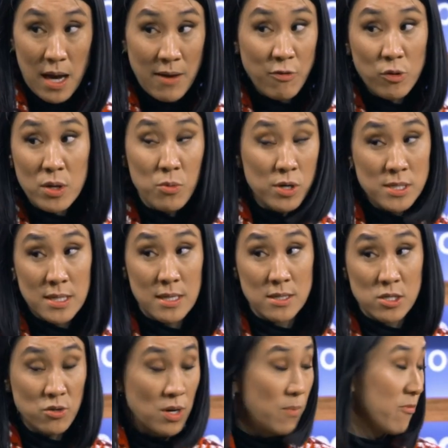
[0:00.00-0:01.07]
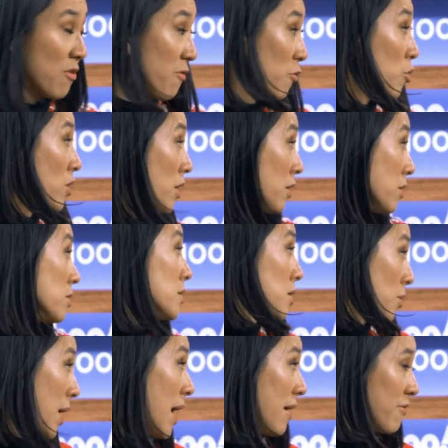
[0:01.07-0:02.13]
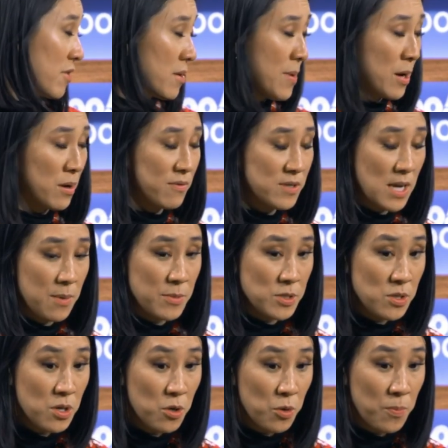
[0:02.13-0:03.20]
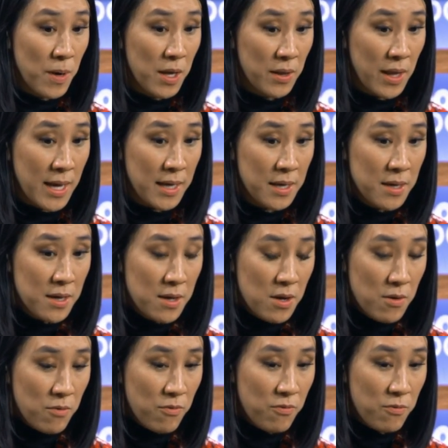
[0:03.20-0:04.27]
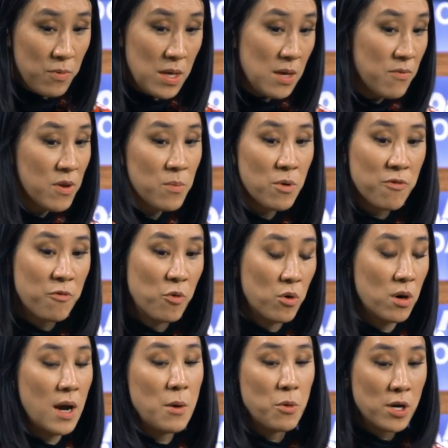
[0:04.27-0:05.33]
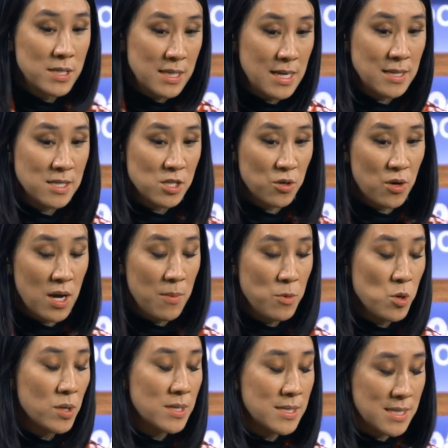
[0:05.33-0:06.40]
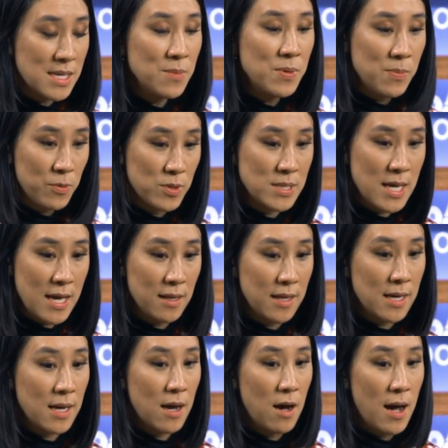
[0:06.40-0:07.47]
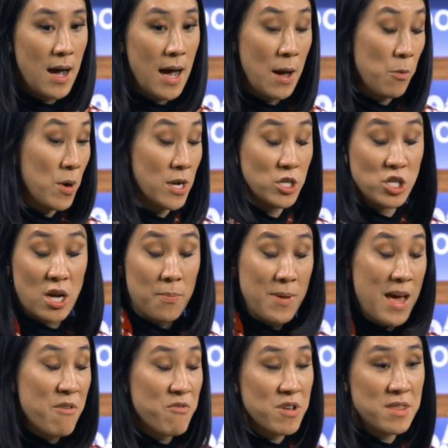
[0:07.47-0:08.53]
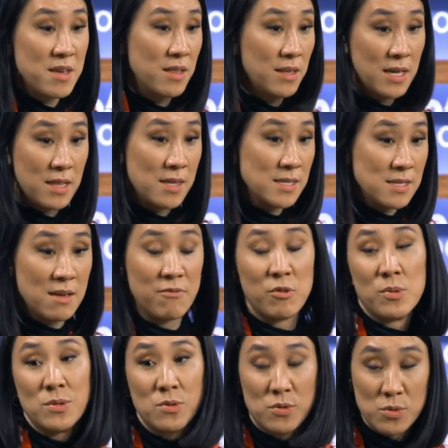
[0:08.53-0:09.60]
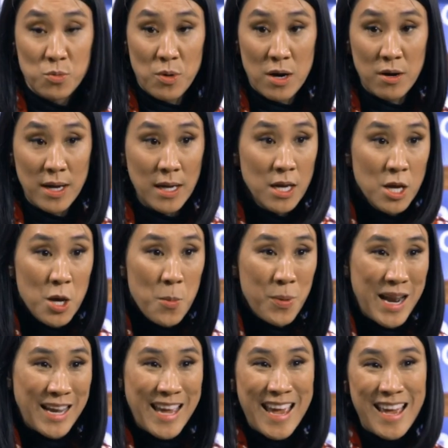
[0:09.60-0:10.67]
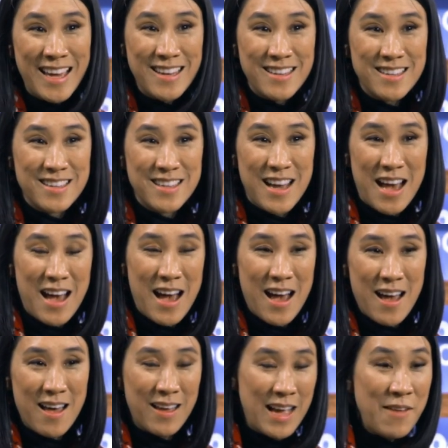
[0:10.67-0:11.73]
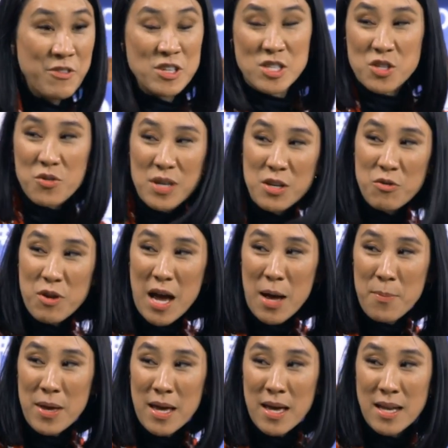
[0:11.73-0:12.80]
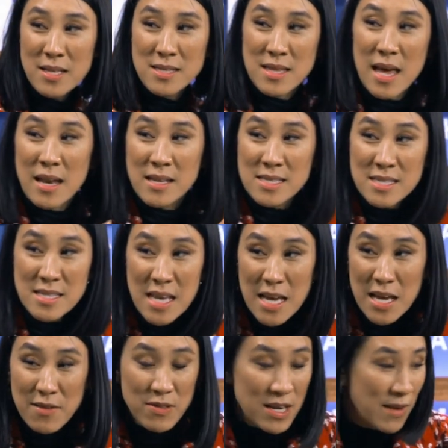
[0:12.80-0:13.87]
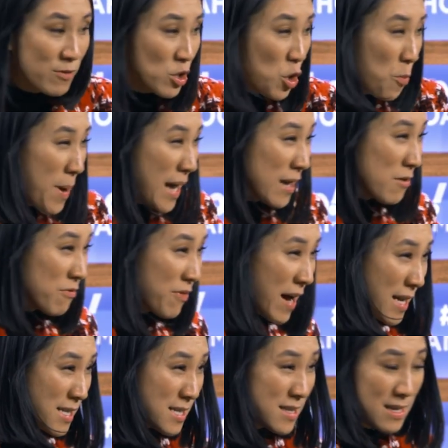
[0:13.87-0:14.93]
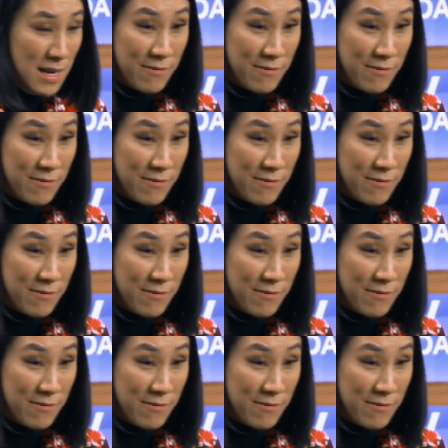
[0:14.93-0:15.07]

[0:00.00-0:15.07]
I've only worked at Instagram for four years, so half the amount of time as you. But like, even before I worked at Instagram, you could see people saying like, I want to shop everything like this influencer is wearing, but I can't like I have to screen grab it, it's then saved, then I have to go back and find it,